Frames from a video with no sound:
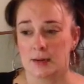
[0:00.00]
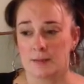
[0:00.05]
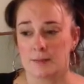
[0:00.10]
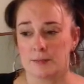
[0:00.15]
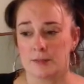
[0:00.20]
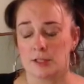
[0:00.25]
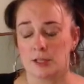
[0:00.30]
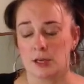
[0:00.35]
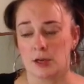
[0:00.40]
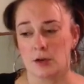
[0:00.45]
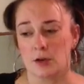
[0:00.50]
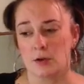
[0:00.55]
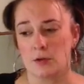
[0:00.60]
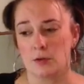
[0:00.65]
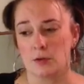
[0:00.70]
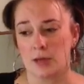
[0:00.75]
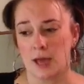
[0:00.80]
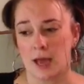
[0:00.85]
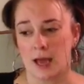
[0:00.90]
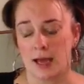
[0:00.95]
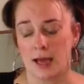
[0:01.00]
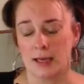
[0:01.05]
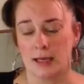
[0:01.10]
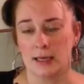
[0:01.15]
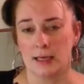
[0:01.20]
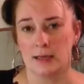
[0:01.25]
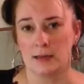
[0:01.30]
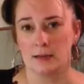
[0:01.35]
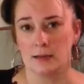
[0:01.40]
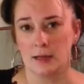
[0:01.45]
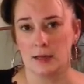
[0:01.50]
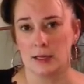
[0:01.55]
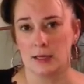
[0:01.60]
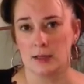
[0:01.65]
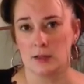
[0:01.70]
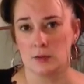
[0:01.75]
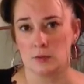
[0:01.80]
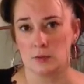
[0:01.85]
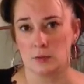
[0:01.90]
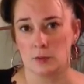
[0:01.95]
So yeah, any
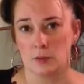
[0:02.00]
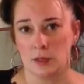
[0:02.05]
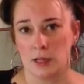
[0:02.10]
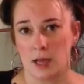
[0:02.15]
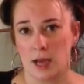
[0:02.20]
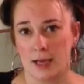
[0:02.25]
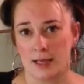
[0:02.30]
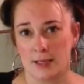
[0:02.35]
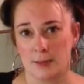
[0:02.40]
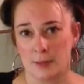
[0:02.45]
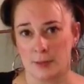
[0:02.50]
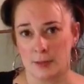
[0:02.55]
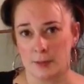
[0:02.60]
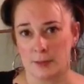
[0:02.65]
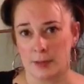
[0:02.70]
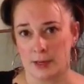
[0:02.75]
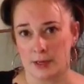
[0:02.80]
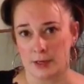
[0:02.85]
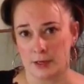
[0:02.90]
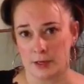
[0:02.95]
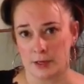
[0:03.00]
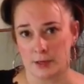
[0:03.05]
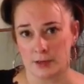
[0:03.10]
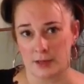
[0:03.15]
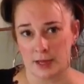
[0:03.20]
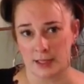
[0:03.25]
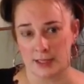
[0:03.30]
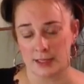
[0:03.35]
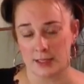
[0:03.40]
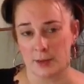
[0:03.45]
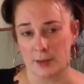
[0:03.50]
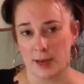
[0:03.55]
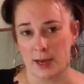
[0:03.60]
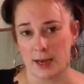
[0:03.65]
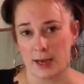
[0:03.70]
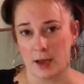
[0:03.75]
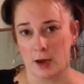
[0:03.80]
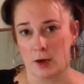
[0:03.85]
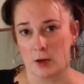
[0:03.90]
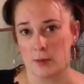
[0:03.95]
real high-speed blender, that's the way
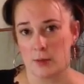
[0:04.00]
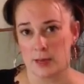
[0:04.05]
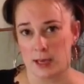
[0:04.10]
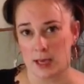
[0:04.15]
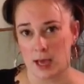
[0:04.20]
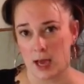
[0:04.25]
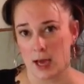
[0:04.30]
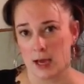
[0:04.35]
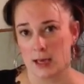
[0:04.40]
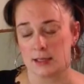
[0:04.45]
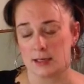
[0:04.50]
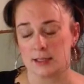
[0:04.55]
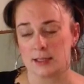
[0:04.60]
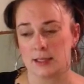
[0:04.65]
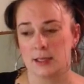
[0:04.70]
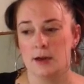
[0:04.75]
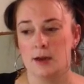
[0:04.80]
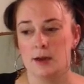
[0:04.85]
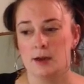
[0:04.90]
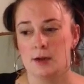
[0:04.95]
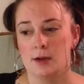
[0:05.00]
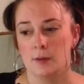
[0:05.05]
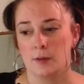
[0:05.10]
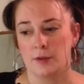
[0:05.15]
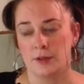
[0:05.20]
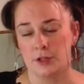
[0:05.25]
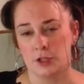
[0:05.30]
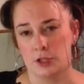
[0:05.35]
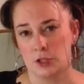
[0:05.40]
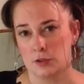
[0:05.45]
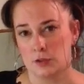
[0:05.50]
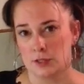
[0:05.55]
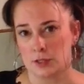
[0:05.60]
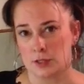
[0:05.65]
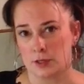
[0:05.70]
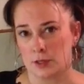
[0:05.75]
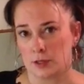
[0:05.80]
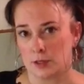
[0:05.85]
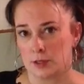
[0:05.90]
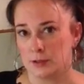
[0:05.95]
to go, because with a
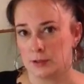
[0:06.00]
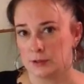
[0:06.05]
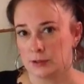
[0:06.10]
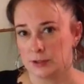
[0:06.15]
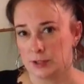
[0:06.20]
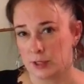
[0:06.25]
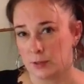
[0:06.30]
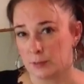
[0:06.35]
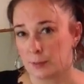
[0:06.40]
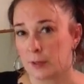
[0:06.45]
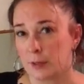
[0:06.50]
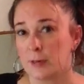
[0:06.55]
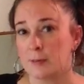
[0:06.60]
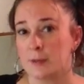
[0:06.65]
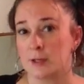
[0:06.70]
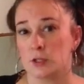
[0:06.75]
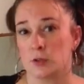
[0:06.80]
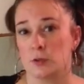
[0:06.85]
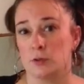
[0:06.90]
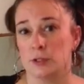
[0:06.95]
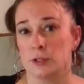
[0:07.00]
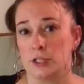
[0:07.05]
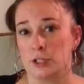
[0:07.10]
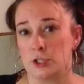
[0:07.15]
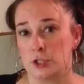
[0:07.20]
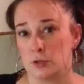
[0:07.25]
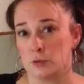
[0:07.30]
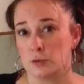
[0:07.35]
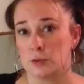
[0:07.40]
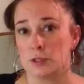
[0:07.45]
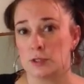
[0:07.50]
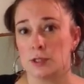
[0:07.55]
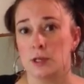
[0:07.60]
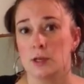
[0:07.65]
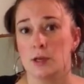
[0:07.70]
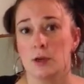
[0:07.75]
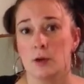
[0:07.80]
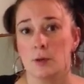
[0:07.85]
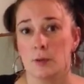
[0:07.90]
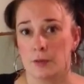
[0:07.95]
juicer, you can pretty much only juice.
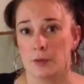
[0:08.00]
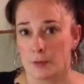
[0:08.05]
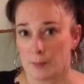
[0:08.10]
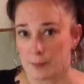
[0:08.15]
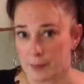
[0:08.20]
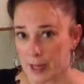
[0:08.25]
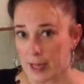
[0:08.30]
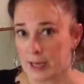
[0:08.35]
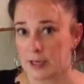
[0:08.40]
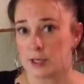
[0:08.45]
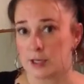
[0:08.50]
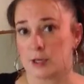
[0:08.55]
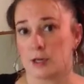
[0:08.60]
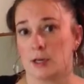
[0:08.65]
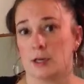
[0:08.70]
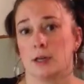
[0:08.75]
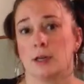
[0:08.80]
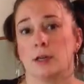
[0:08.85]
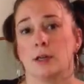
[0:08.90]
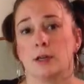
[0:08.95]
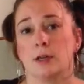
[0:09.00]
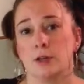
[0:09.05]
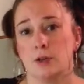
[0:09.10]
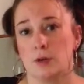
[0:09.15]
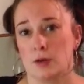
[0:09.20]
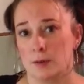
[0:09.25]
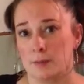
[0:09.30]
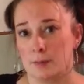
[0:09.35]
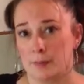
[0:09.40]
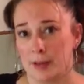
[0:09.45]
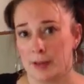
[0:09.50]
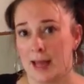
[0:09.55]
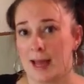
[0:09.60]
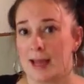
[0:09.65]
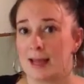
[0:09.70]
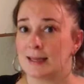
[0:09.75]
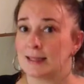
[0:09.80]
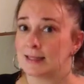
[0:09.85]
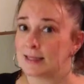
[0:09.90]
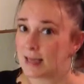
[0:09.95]
With a blender, you can
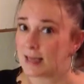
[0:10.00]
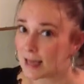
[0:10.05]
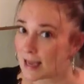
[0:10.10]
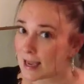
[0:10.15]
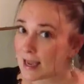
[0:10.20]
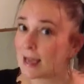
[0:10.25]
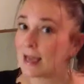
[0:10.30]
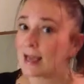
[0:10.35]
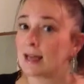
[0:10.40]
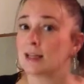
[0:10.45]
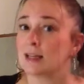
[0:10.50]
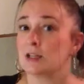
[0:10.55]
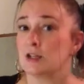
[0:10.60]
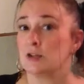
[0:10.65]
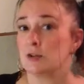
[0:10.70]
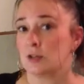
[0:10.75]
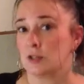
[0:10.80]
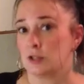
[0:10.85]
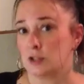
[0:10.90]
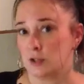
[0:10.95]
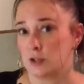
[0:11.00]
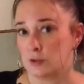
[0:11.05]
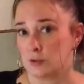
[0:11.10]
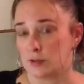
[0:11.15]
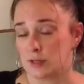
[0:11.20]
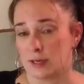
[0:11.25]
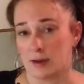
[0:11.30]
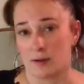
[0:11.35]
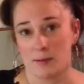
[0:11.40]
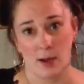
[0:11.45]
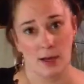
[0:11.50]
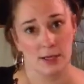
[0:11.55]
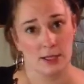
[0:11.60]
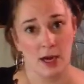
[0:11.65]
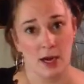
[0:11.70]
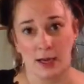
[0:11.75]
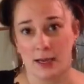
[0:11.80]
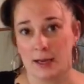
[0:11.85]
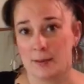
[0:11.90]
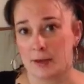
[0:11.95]
blend and you can juice. Now I'm not
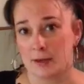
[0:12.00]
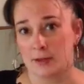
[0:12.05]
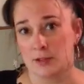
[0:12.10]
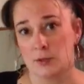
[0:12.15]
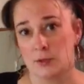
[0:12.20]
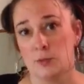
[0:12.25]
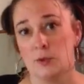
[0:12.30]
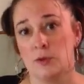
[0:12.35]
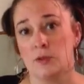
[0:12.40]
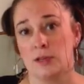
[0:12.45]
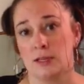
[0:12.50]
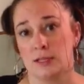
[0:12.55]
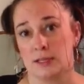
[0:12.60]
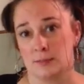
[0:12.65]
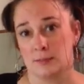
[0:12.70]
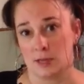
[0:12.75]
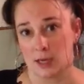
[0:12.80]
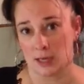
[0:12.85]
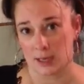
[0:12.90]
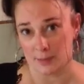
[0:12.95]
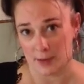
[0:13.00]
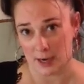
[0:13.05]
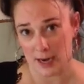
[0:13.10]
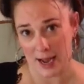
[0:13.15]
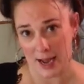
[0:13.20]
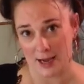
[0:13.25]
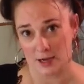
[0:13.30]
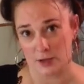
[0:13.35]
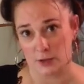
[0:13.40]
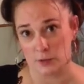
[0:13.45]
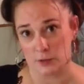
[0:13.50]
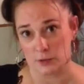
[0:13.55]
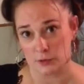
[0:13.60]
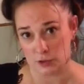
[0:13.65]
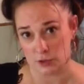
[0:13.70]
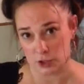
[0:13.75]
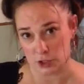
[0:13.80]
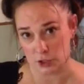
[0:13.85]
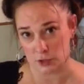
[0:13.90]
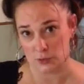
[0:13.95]
talking about smoothies, I'm talking about actual
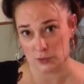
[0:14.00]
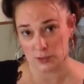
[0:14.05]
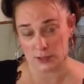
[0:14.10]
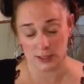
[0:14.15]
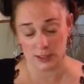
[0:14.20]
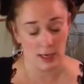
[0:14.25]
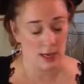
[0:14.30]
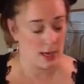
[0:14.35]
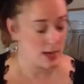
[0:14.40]
juice.